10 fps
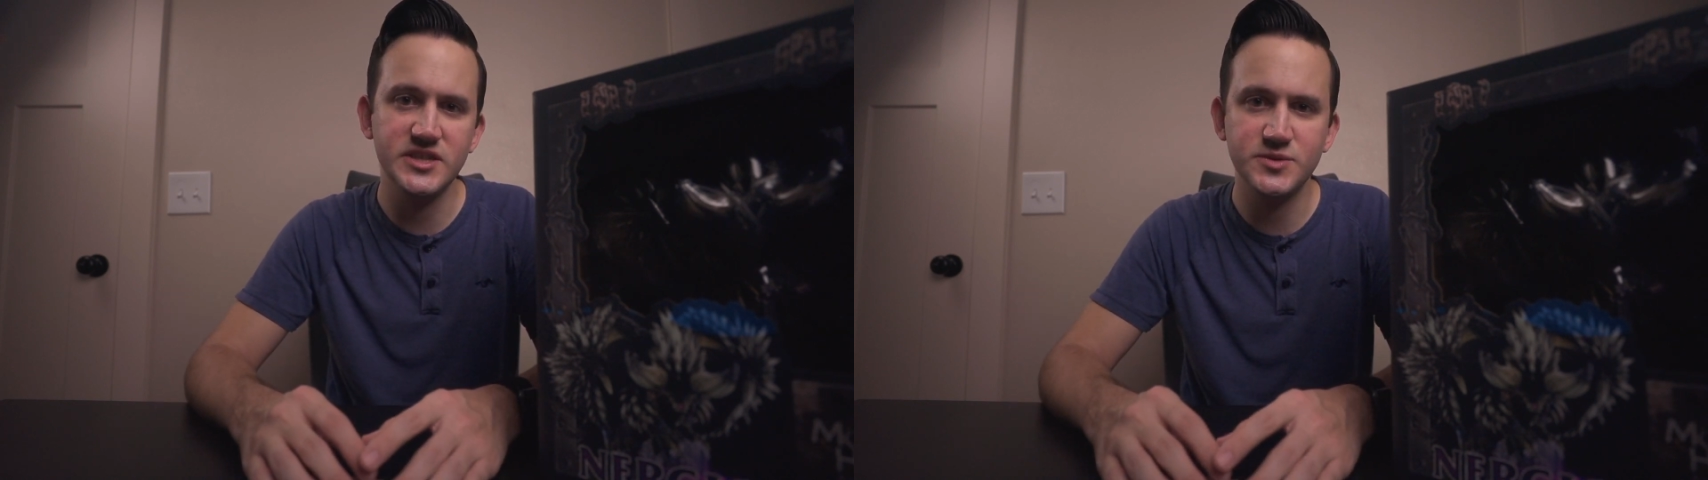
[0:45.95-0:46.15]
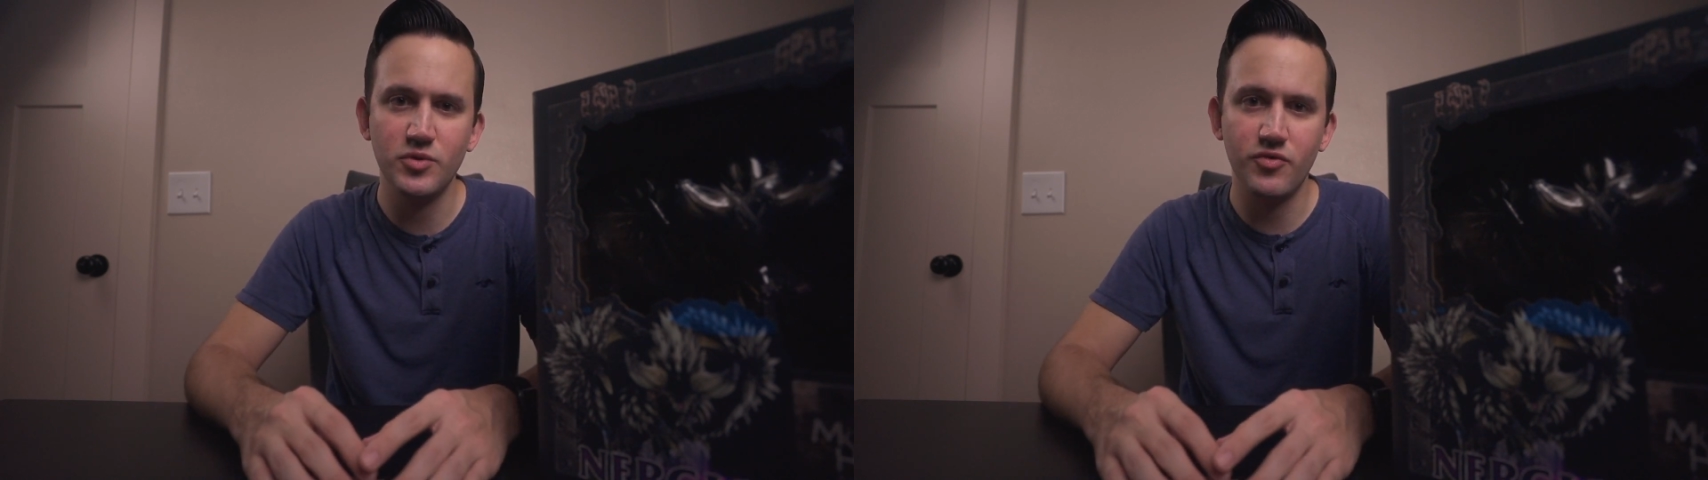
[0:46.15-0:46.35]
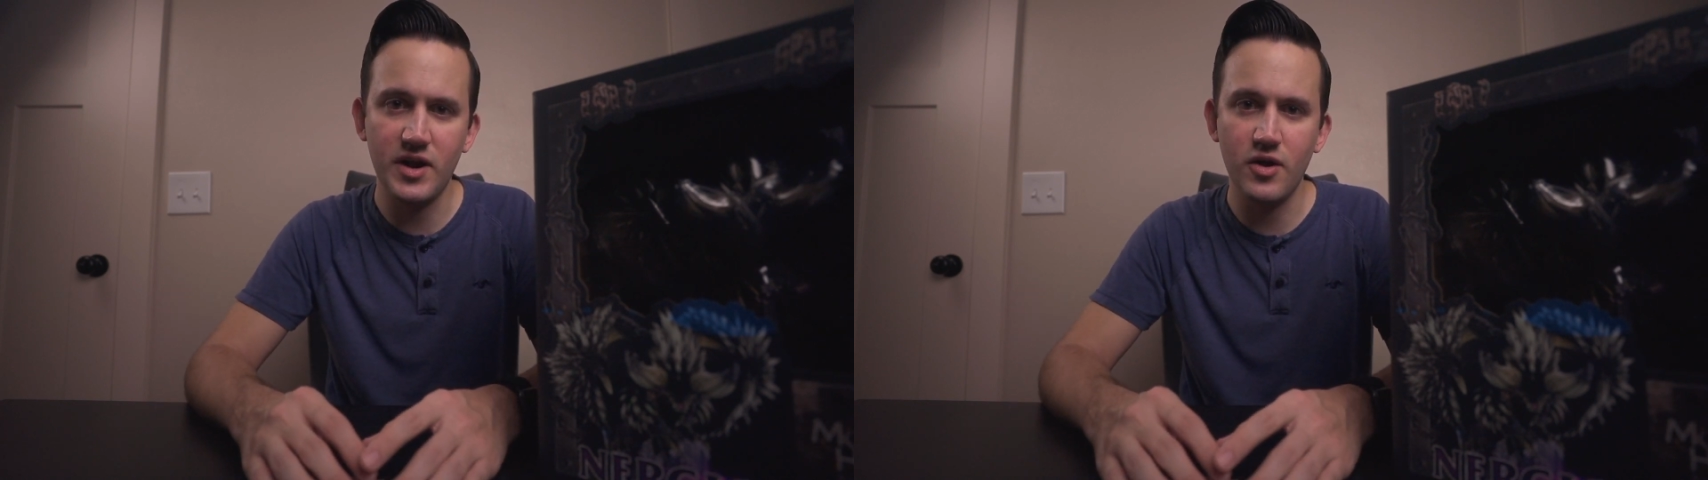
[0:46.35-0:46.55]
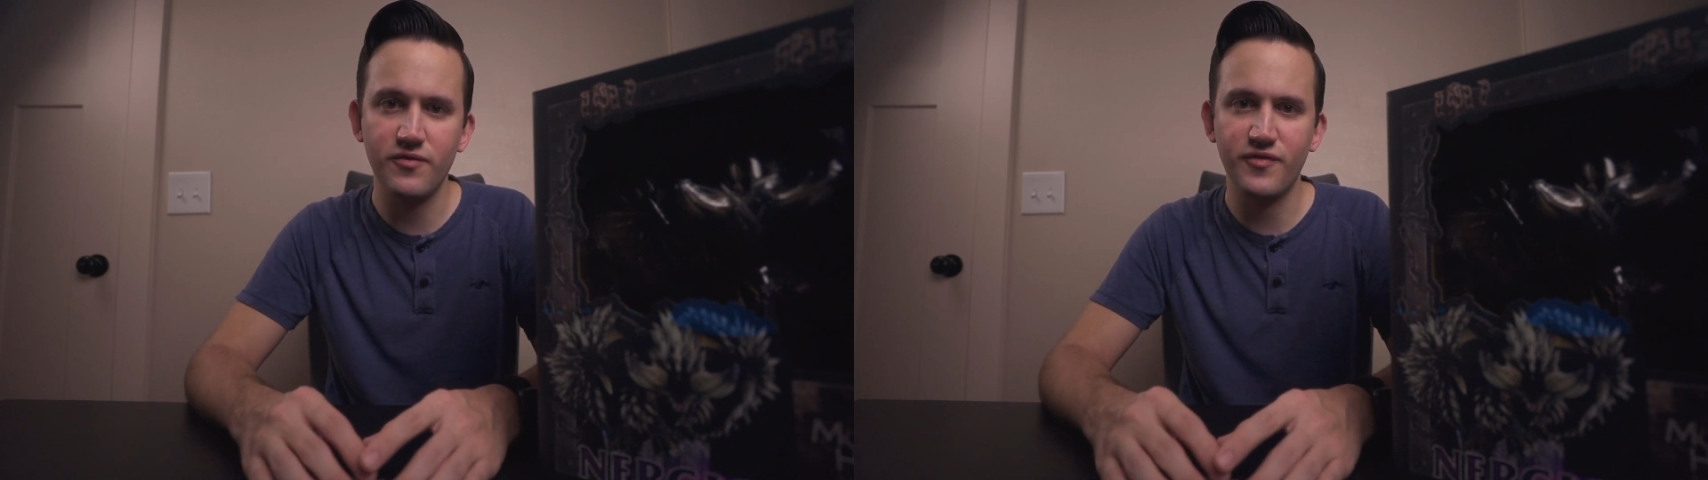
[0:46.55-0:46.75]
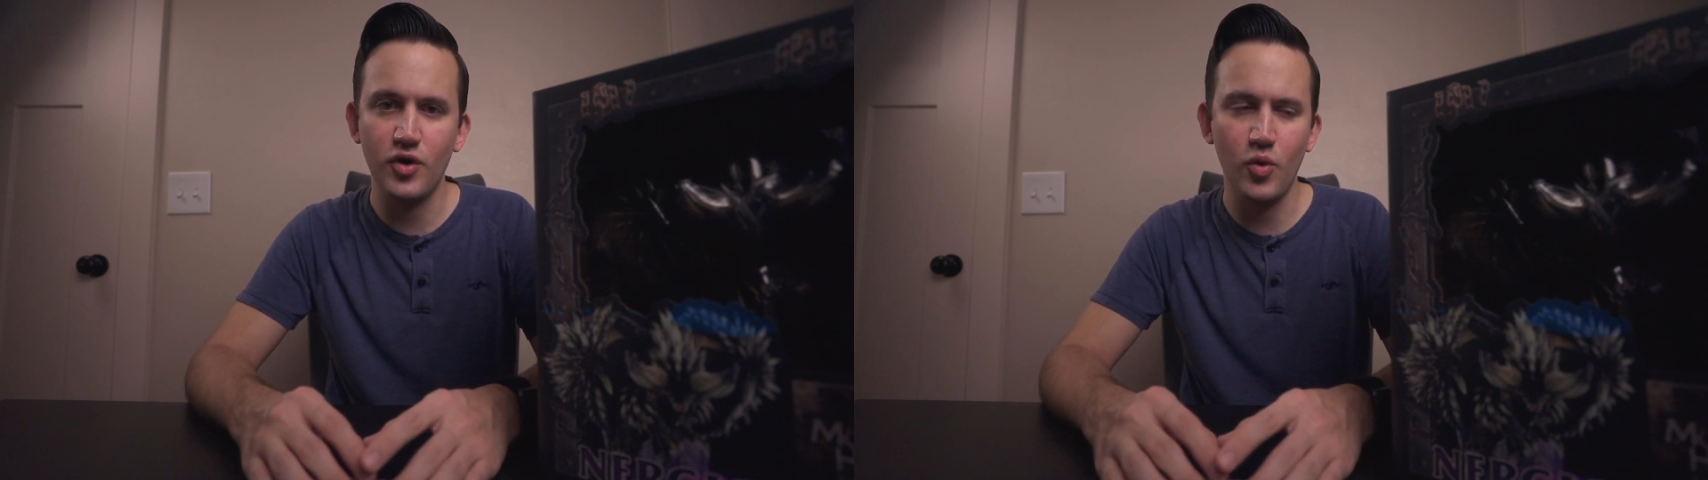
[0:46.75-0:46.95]
that's been
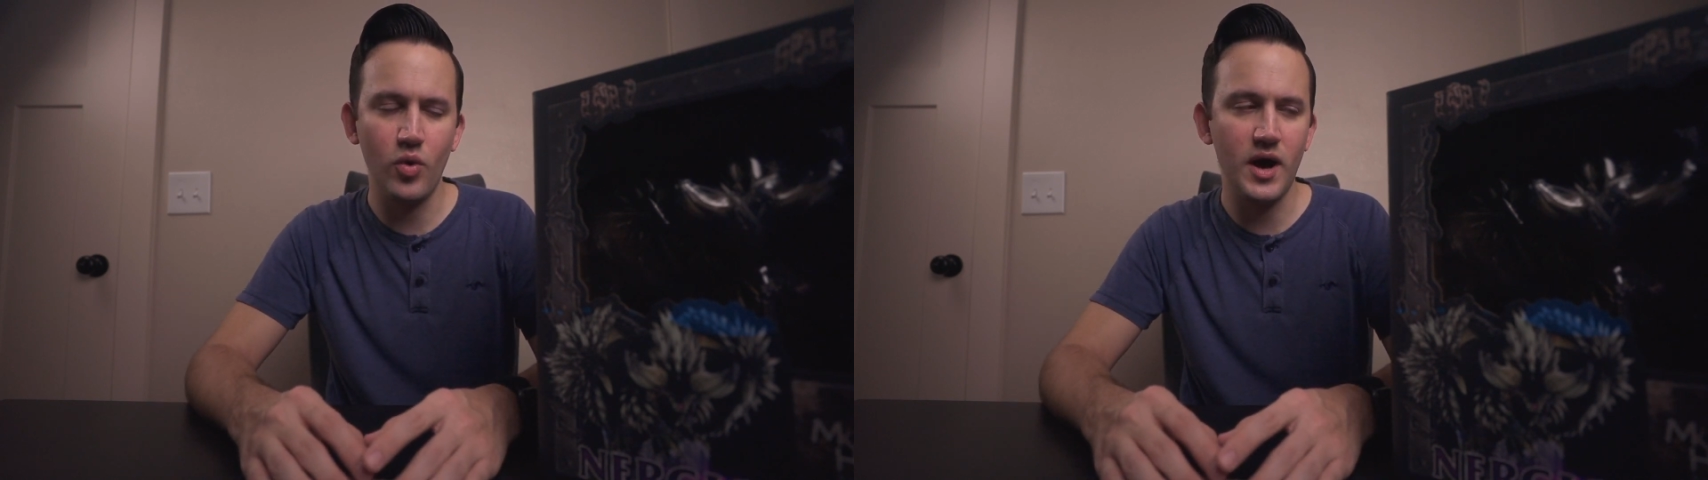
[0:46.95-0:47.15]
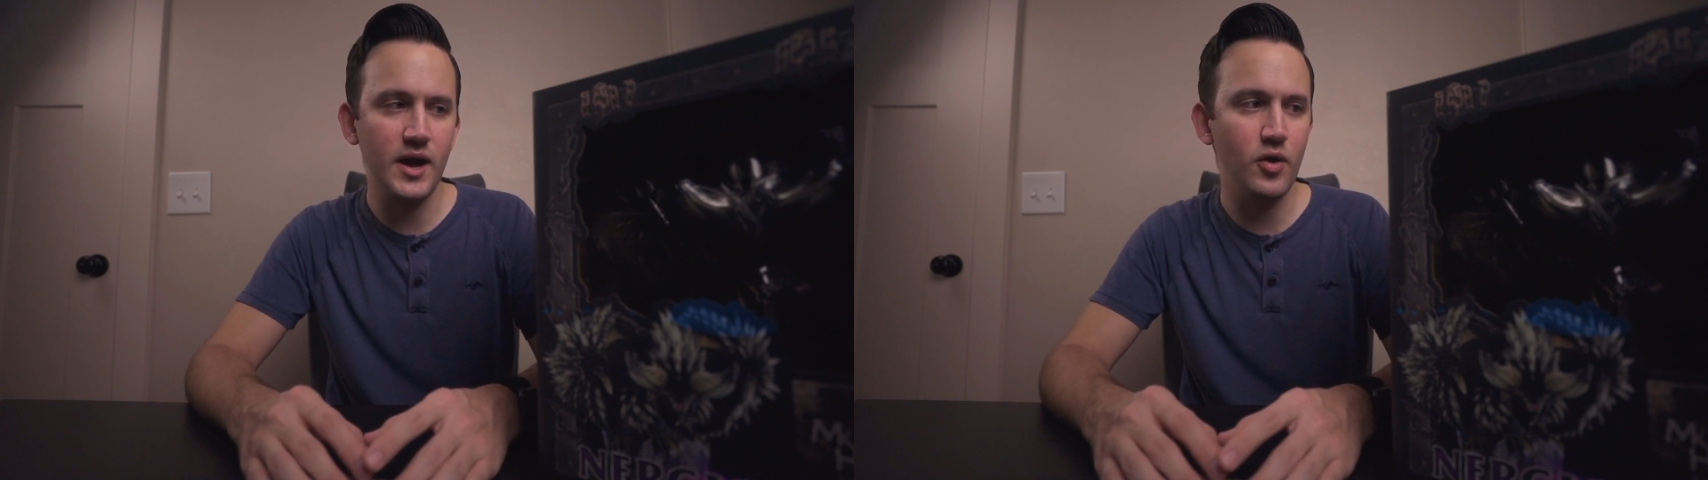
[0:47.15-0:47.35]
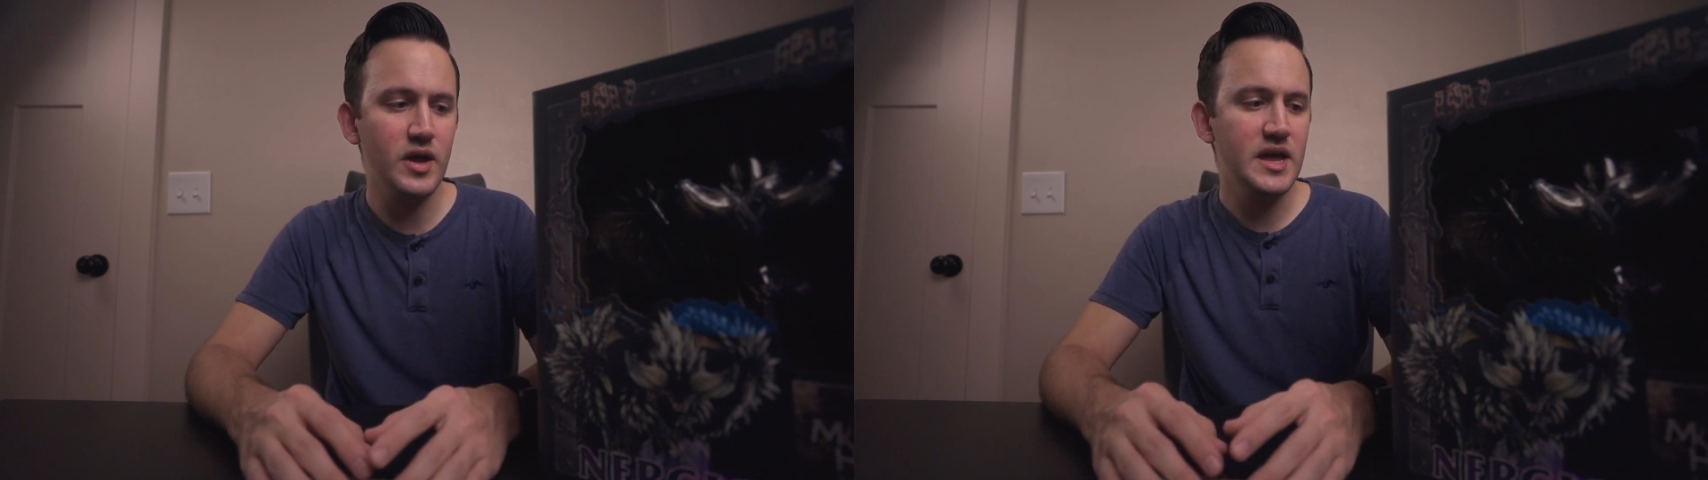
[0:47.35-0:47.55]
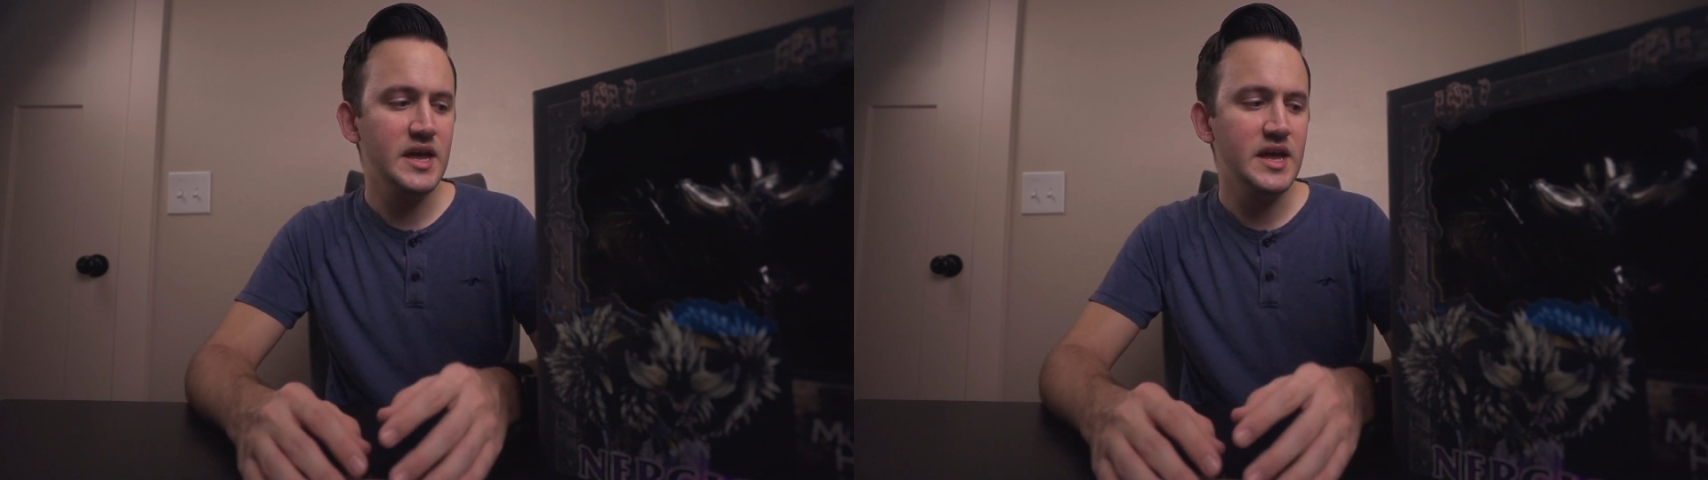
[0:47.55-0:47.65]
around for a while.